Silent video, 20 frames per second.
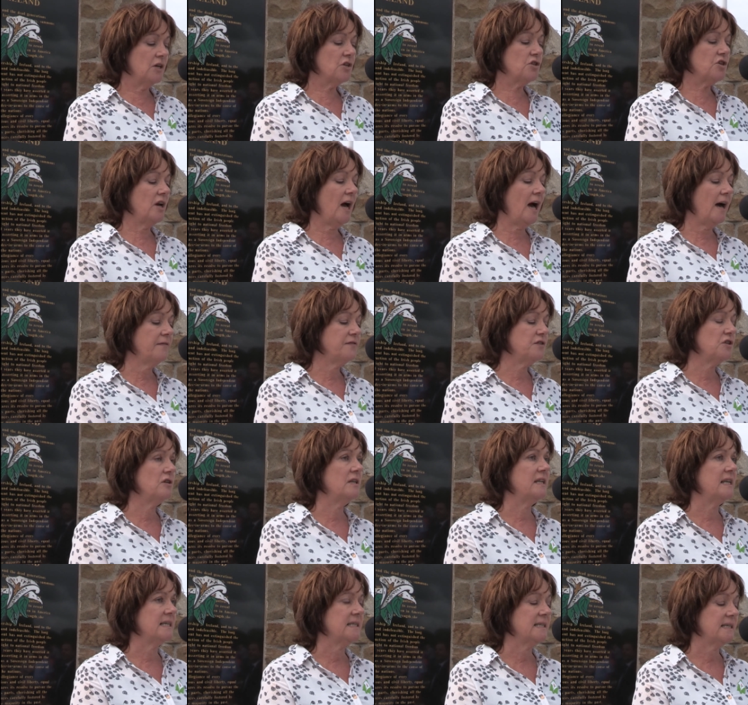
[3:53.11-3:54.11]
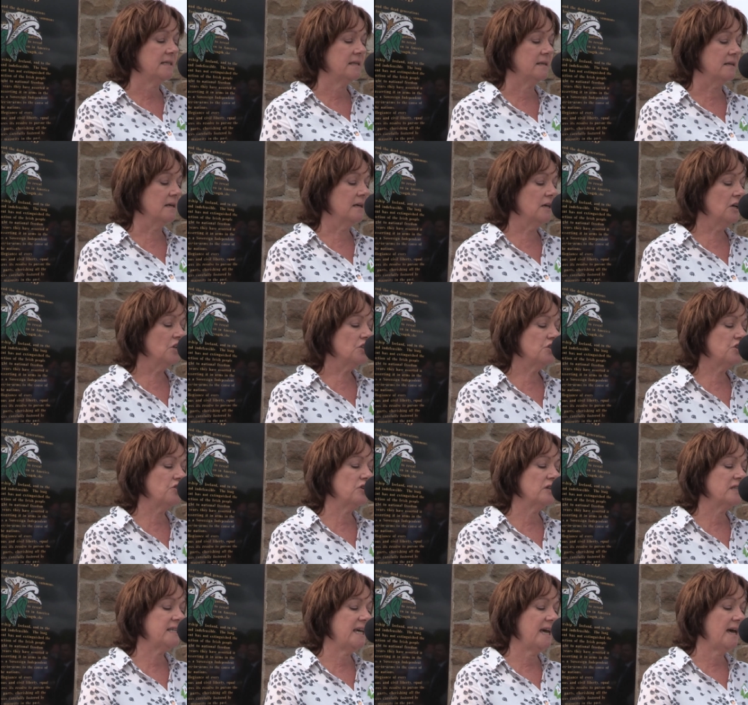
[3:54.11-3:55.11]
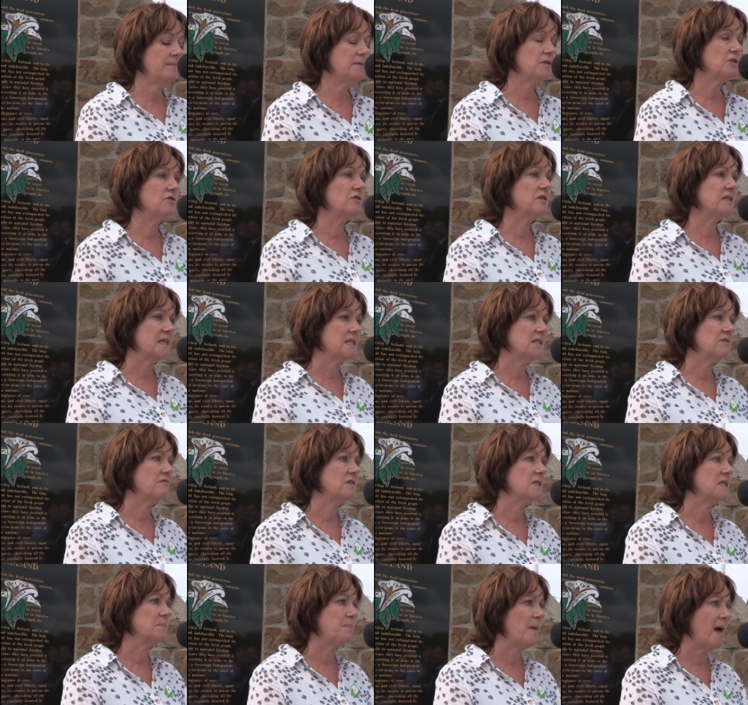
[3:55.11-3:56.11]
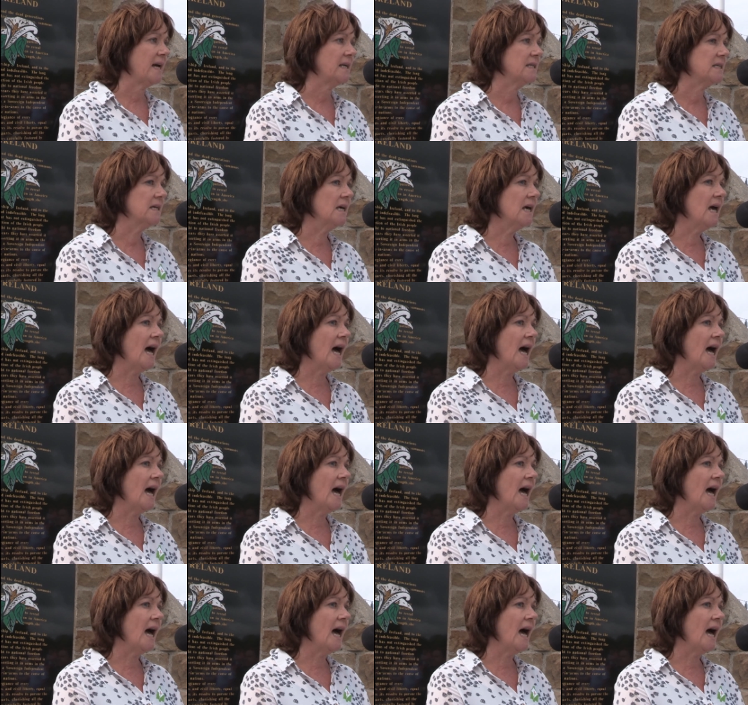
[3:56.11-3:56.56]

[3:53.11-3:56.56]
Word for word: to have to listen to attempts to disrespect